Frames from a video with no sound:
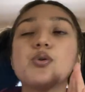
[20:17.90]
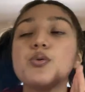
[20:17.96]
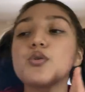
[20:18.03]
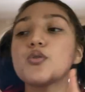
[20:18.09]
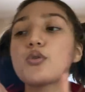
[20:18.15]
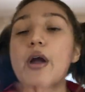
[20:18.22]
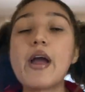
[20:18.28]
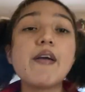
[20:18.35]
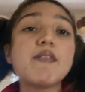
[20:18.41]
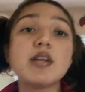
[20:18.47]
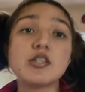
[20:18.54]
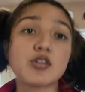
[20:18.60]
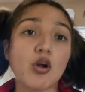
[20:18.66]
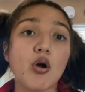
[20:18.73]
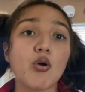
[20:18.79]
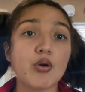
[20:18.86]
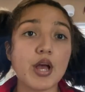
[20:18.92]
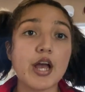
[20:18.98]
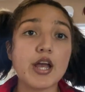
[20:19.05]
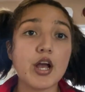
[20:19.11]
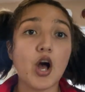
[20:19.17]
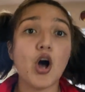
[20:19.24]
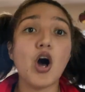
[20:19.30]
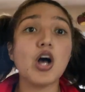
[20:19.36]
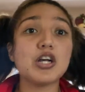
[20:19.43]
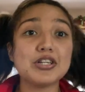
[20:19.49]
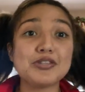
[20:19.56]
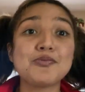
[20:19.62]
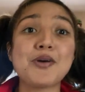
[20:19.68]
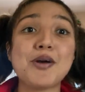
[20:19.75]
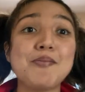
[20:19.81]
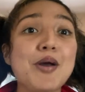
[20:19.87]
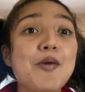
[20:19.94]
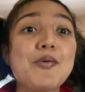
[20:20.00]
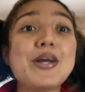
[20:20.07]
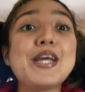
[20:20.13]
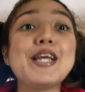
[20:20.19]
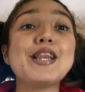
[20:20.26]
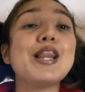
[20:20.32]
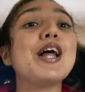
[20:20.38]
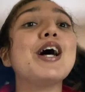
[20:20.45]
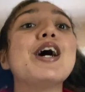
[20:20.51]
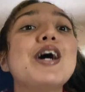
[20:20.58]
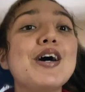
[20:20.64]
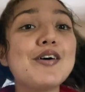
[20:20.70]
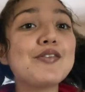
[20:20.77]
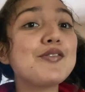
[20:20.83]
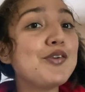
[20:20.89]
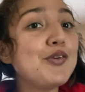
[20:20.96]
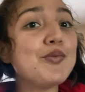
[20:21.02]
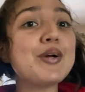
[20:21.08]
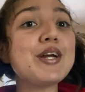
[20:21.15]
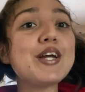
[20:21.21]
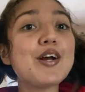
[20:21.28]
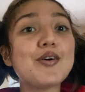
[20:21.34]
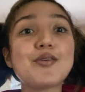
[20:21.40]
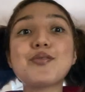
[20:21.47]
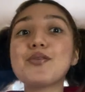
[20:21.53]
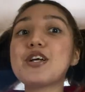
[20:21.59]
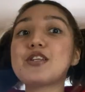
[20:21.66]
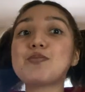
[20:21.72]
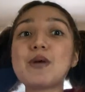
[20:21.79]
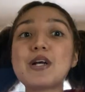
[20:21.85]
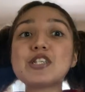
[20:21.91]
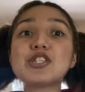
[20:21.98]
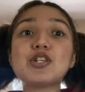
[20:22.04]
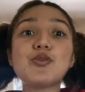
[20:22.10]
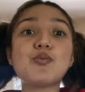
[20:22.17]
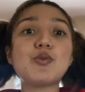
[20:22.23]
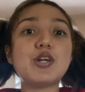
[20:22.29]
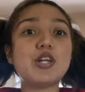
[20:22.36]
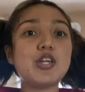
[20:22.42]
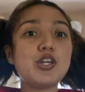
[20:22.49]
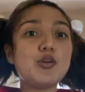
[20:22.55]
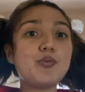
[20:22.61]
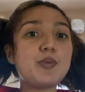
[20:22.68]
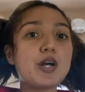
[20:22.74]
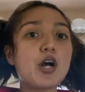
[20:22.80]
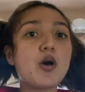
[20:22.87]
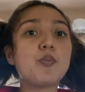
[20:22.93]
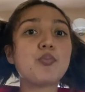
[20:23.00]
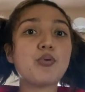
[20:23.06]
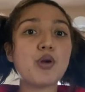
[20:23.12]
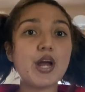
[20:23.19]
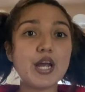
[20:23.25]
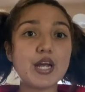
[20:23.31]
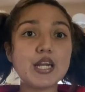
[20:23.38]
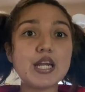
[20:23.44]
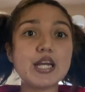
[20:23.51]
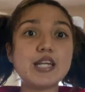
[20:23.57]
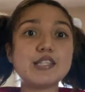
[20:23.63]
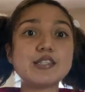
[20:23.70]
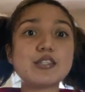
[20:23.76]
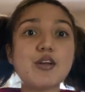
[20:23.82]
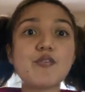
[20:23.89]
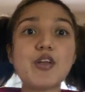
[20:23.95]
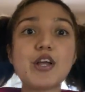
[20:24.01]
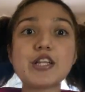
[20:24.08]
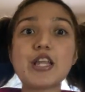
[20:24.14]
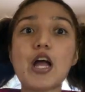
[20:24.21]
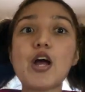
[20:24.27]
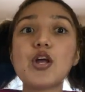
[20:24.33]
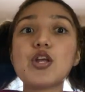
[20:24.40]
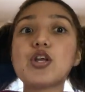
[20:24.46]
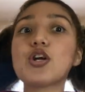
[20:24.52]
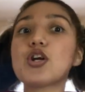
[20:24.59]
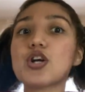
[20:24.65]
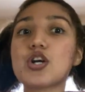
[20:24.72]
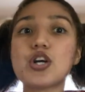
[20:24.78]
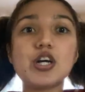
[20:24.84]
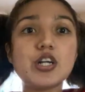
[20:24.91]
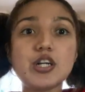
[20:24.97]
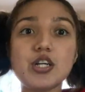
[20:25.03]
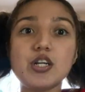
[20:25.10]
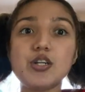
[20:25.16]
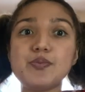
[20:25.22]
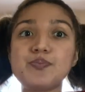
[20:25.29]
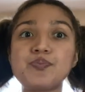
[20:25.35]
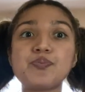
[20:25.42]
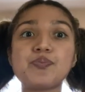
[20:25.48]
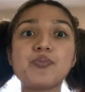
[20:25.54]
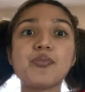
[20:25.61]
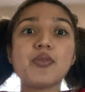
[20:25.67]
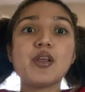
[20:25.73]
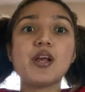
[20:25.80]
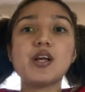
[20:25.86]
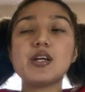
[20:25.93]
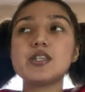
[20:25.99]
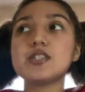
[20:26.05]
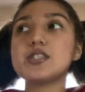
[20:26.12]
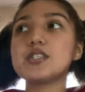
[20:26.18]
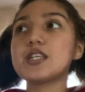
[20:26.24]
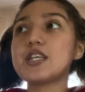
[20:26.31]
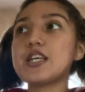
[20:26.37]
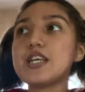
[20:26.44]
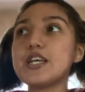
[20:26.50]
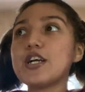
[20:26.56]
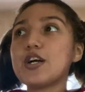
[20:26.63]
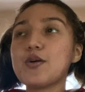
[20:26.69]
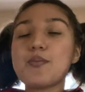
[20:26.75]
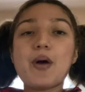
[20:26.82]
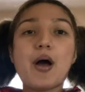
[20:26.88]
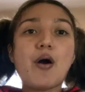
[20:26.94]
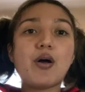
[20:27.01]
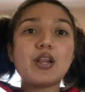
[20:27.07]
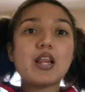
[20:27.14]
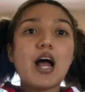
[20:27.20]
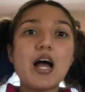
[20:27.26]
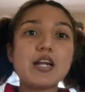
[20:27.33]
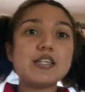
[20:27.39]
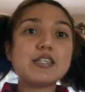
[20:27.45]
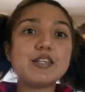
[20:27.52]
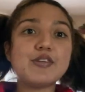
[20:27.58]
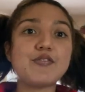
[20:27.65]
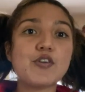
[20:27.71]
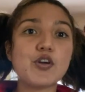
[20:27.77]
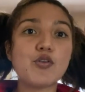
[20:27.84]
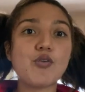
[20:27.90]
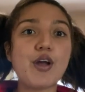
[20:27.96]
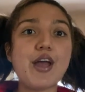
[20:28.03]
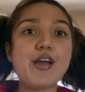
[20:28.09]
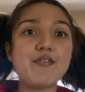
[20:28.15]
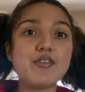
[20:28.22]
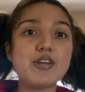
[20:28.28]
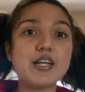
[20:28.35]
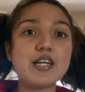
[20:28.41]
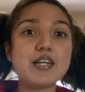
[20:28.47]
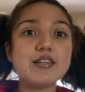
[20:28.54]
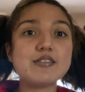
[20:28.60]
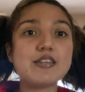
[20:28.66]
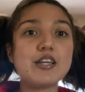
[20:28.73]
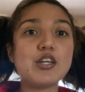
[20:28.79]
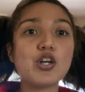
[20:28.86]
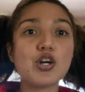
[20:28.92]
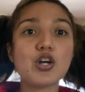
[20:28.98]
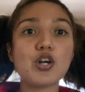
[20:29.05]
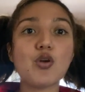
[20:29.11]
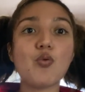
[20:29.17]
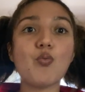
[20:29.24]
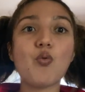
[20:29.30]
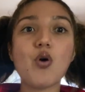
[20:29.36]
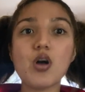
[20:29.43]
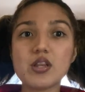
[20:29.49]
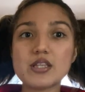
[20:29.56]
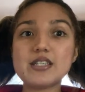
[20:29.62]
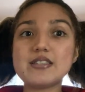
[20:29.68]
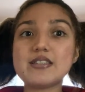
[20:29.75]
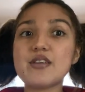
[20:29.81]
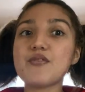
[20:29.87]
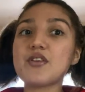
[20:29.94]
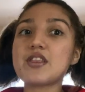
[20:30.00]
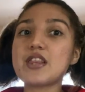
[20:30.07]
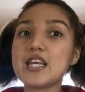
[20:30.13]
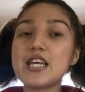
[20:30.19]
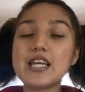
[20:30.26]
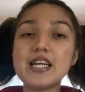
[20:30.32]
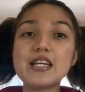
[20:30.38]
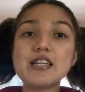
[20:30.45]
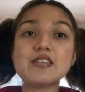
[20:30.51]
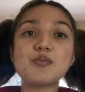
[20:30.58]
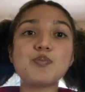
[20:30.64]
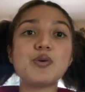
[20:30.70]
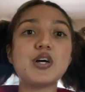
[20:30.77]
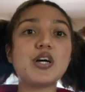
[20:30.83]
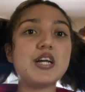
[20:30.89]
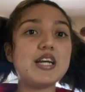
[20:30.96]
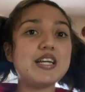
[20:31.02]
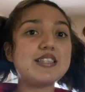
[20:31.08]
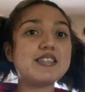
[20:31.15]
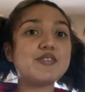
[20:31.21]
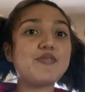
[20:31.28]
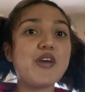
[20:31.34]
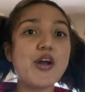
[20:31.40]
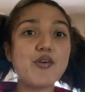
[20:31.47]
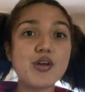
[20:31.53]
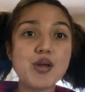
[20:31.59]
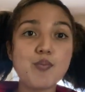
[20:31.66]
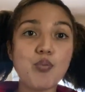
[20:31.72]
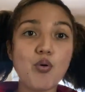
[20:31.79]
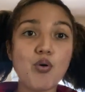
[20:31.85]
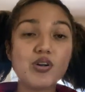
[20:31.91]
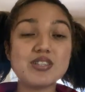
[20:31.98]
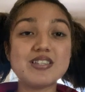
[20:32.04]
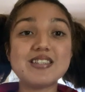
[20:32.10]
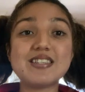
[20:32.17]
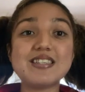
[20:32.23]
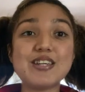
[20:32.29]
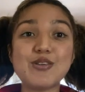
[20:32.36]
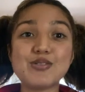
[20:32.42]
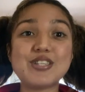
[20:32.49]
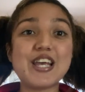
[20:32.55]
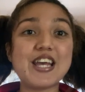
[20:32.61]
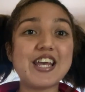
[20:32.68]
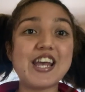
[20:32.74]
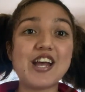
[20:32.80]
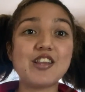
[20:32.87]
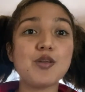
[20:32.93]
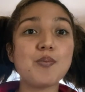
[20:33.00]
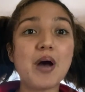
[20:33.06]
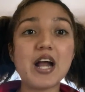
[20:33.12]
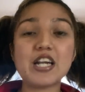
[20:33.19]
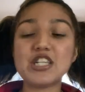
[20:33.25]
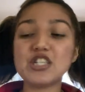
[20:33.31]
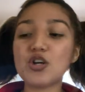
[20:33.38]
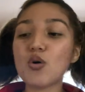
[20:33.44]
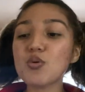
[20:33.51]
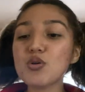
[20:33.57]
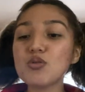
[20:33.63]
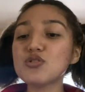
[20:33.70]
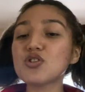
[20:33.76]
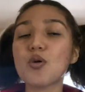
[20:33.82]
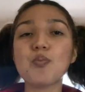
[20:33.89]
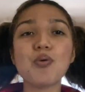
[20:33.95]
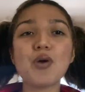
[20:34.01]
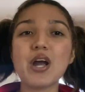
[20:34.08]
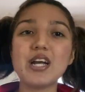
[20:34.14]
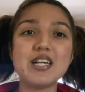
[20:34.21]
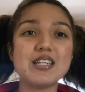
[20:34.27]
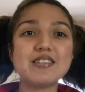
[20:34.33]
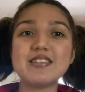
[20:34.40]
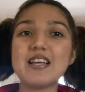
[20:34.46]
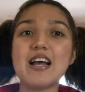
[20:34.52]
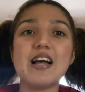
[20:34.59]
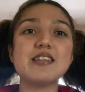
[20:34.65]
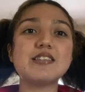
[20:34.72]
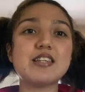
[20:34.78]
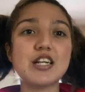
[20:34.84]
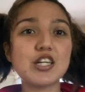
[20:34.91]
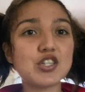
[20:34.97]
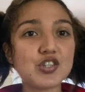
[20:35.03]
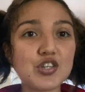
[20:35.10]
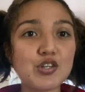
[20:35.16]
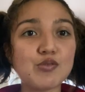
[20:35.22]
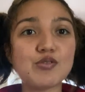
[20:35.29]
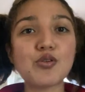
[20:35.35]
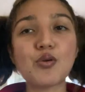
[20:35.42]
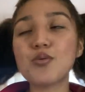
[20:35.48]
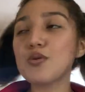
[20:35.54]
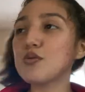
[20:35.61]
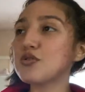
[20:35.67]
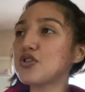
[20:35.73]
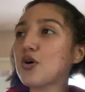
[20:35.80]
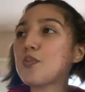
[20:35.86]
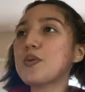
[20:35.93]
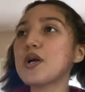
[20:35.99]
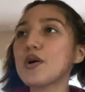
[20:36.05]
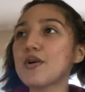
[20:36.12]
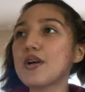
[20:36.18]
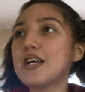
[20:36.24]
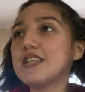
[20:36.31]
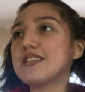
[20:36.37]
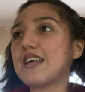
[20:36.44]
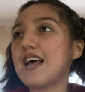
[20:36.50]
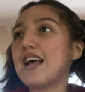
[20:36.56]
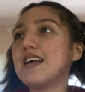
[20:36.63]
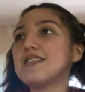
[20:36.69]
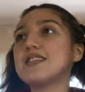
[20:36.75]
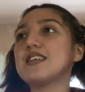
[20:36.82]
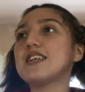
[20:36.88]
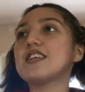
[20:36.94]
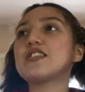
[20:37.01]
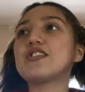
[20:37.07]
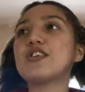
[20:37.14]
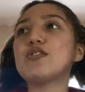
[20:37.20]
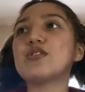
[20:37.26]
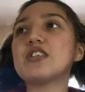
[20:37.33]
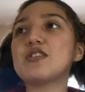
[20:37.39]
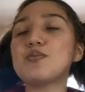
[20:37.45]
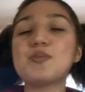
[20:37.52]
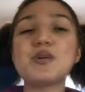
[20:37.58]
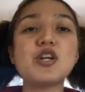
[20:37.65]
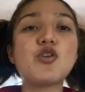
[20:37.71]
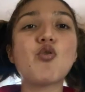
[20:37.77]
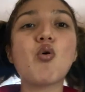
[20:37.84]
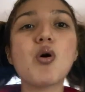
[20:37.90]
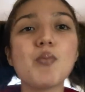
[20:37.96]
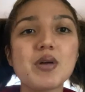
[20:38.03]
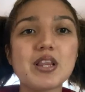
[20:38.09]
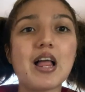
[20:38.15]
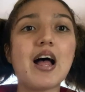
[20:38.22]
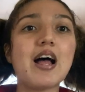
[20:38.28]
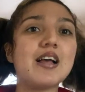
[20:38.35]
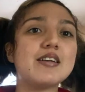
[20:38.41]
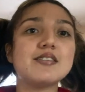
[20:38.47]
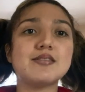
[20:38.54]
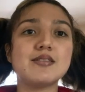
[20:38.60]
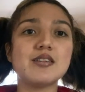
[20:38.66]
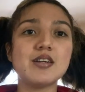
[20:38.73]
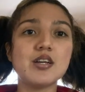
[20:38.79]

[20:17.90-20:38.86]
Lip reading: Cravings are okay, y'all. Us women, we love, we especially when you become pregnant and stuff like that, you're gonna hear about a lot of different cravings and you're gonna want these different things, but it's very important to still take care of the body. Don't use your pregnancy as an excuse. Don't use your periods as an excuse. It's been normalized.